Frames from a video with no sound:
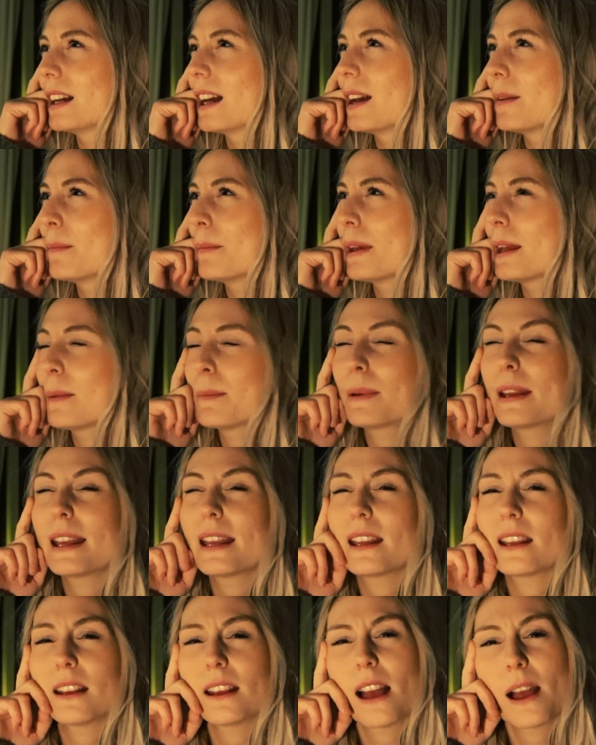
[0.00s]

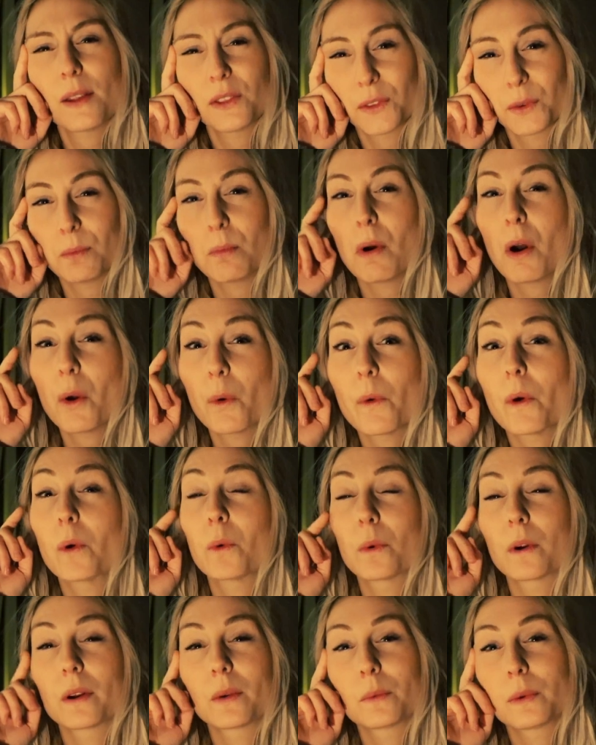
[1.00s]
maybe
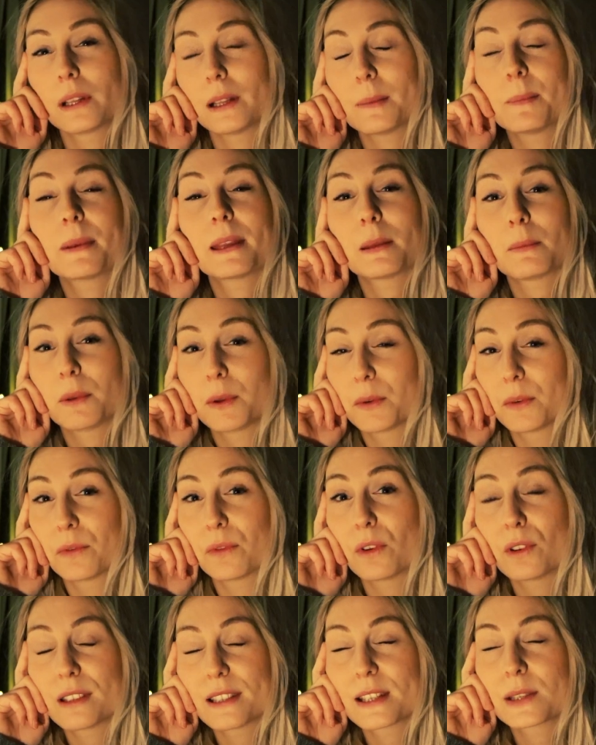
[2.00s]
tomorrow will be
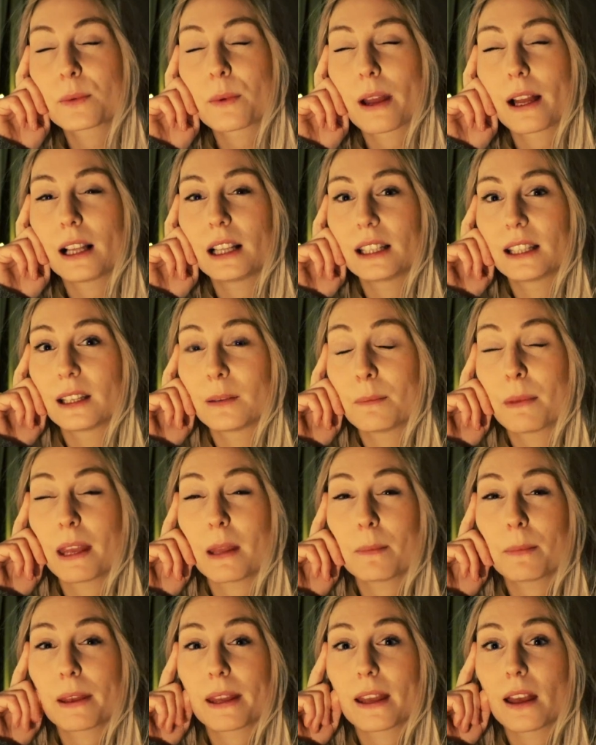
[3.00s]
beautiful as well, then
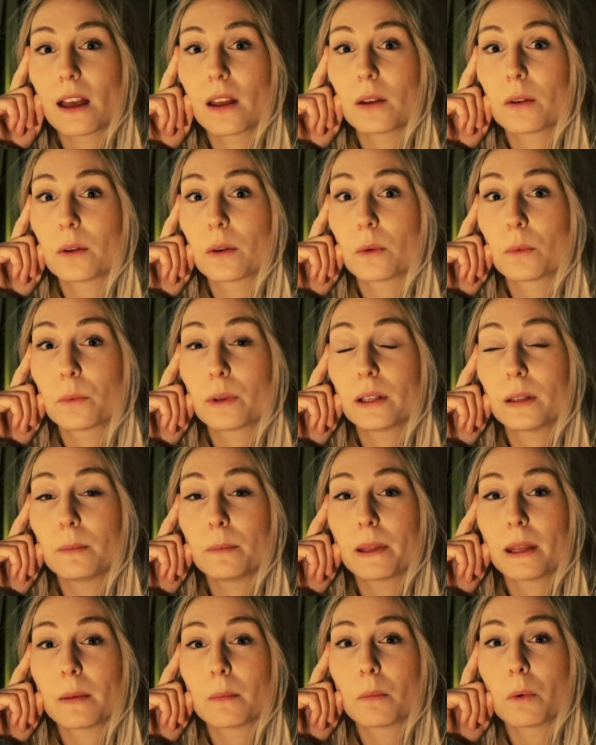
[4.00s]
maybe I will
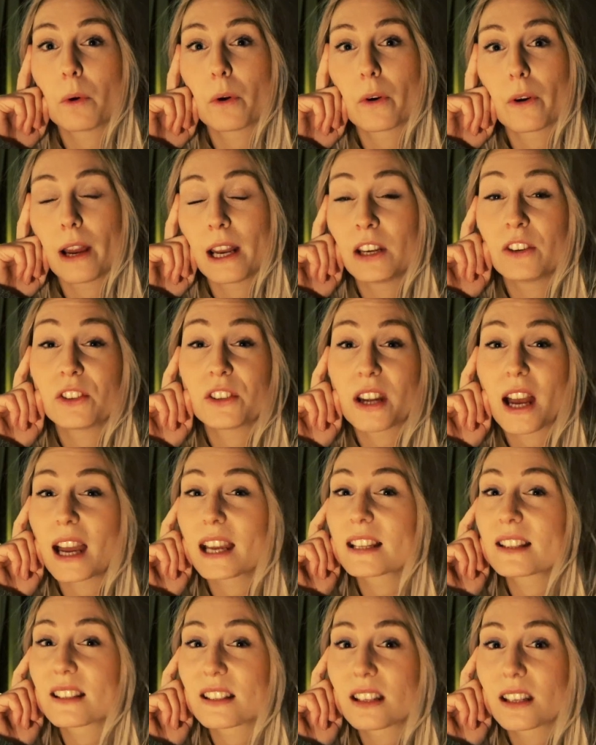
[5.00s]
be more
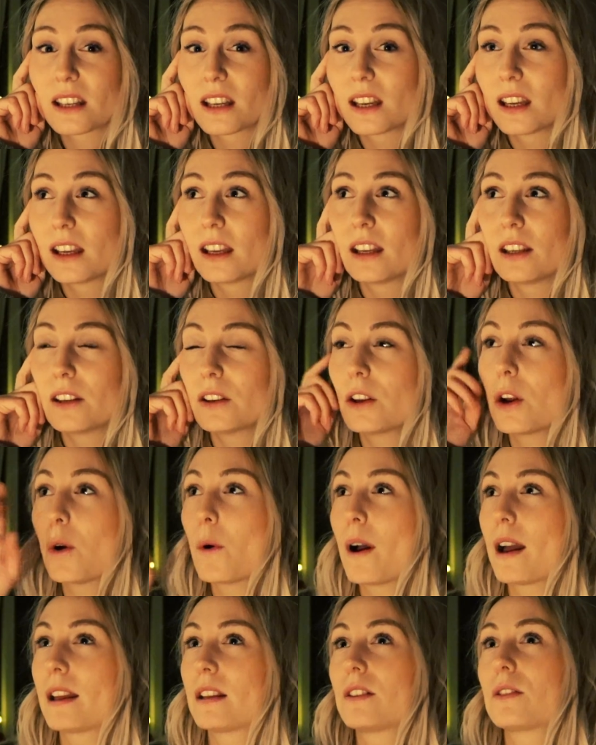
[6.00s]
energized. You
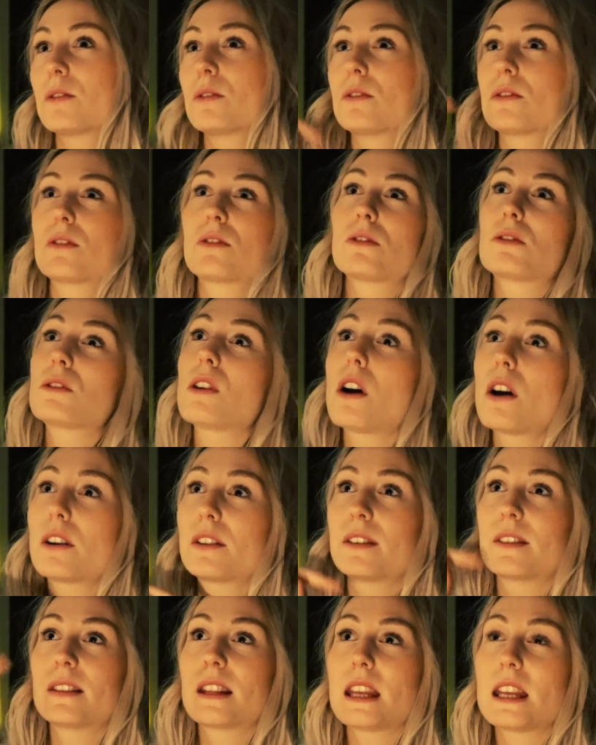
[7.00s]
know, you
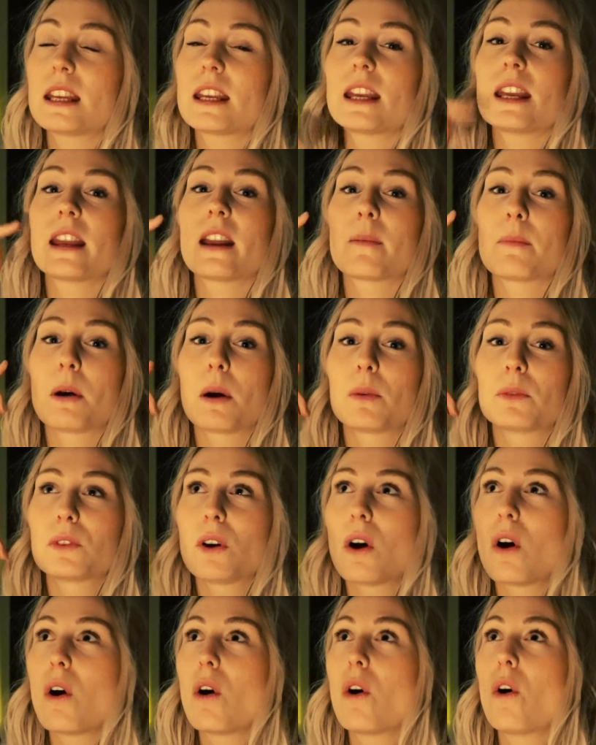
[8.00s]
start thinking about
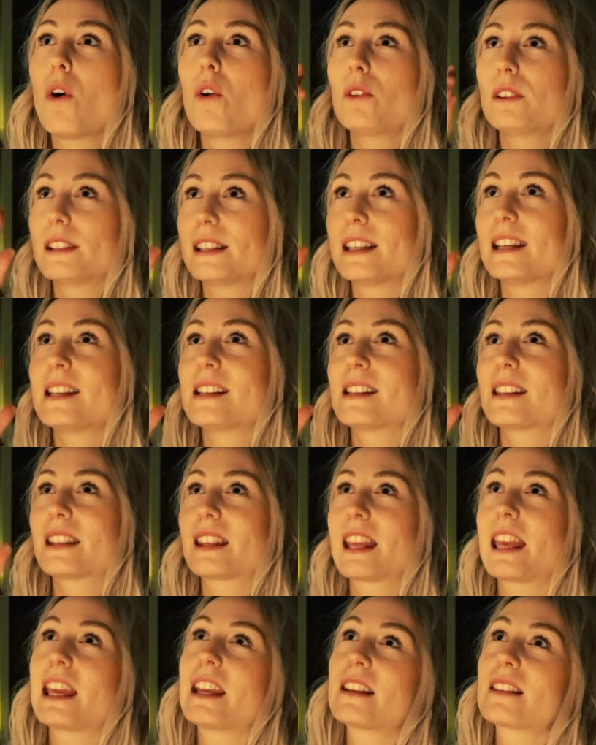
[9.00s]
all these
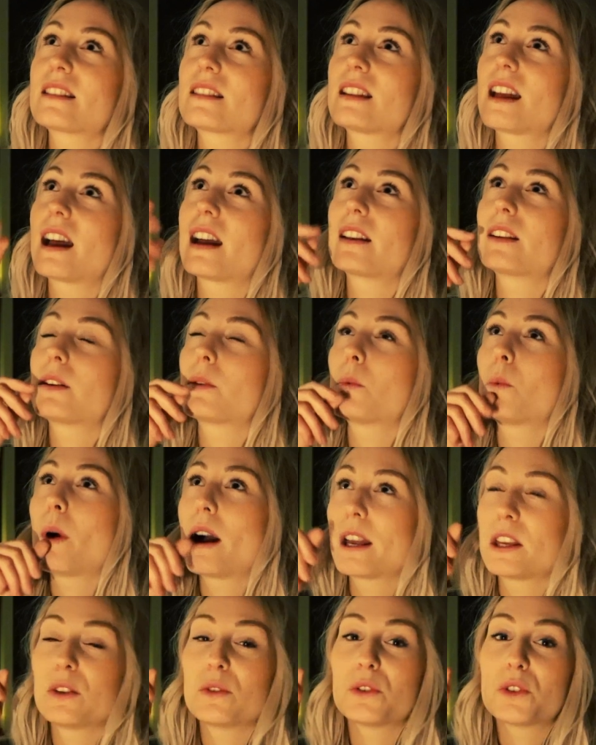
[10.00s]
things that
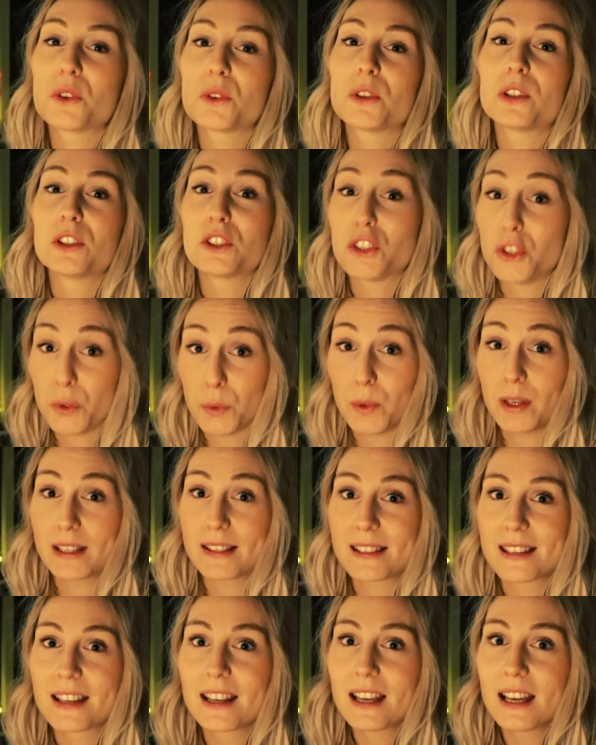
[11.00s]
why you shouldn't do it.